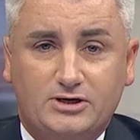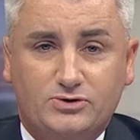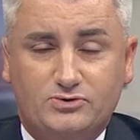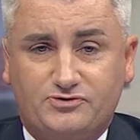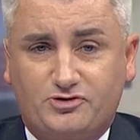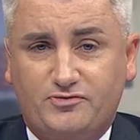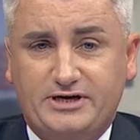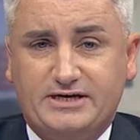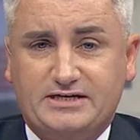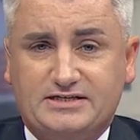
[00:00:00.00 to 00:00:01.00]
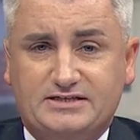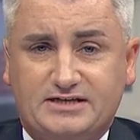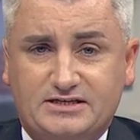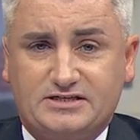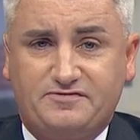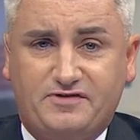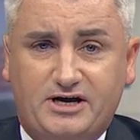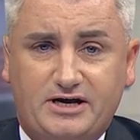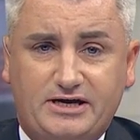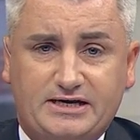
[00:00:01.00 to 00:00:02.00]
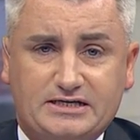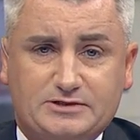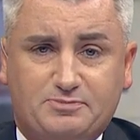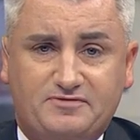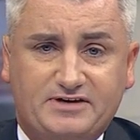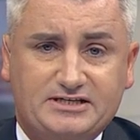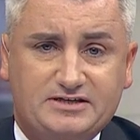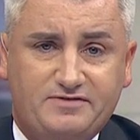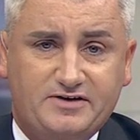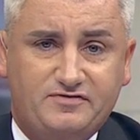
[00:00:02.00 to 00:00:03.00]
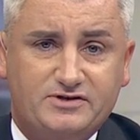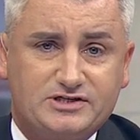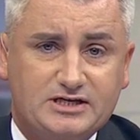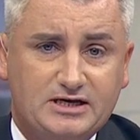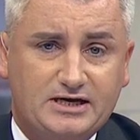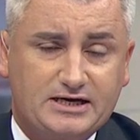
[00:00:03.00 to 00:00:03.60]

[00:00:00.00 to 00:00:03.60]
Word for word: North Korea is intensifying its preventive efforts